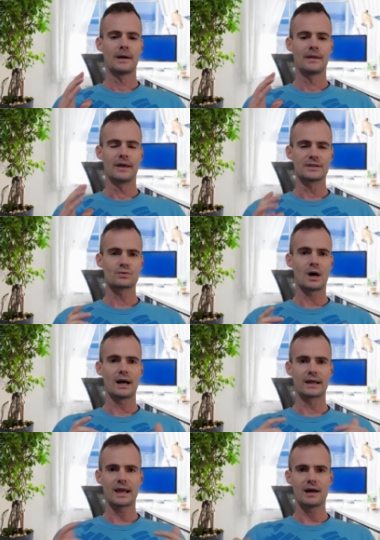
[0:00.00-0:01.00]
that's why
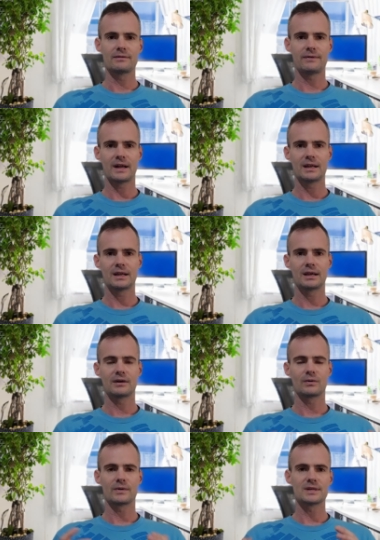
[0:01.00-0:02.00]
account funding
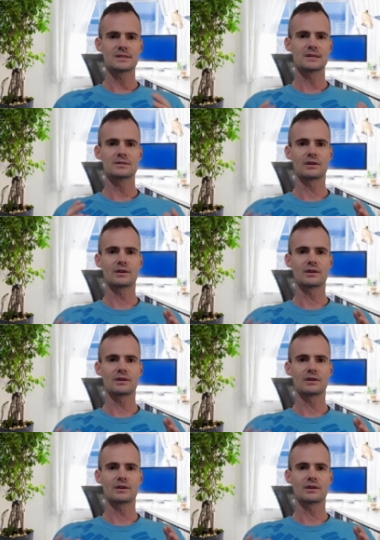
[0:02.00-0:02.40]
and all these things are